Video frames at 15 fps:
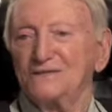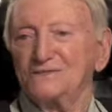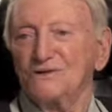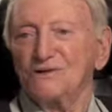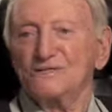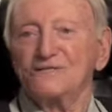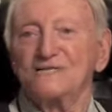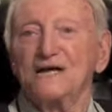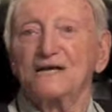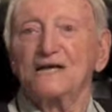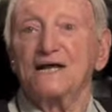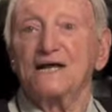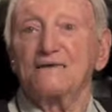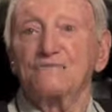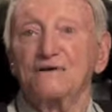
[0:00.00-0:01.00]
so I yelled
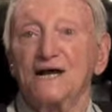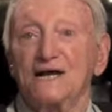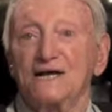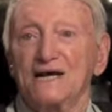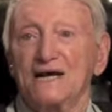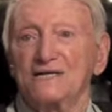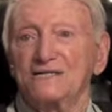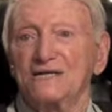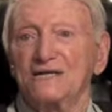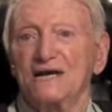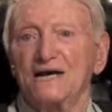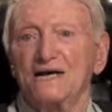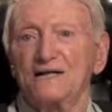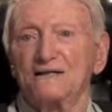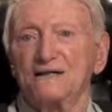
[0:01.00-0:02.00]
out when I let out the
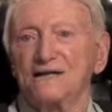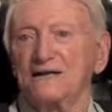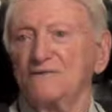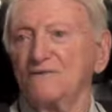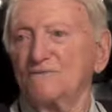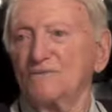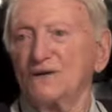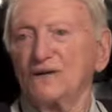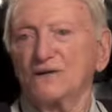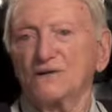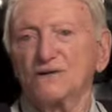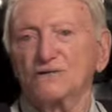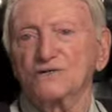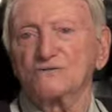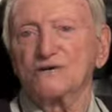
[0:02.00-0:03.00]
yell, and everybody
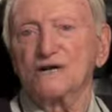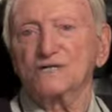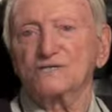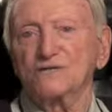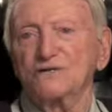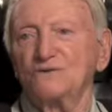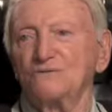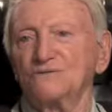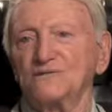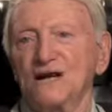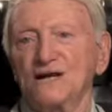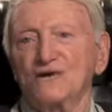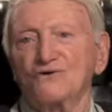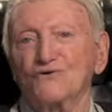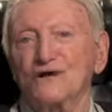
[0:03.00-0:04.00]
looked around to see who was
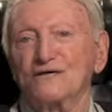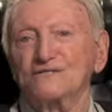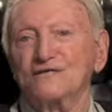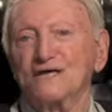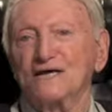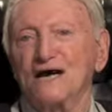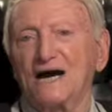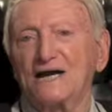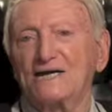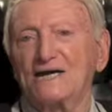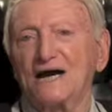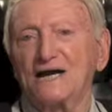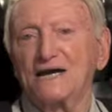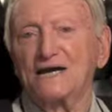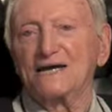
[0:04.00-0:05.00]
that crazy guy
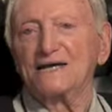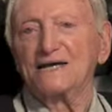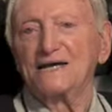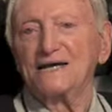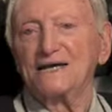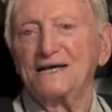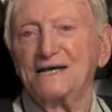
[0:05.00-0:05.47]
yelling.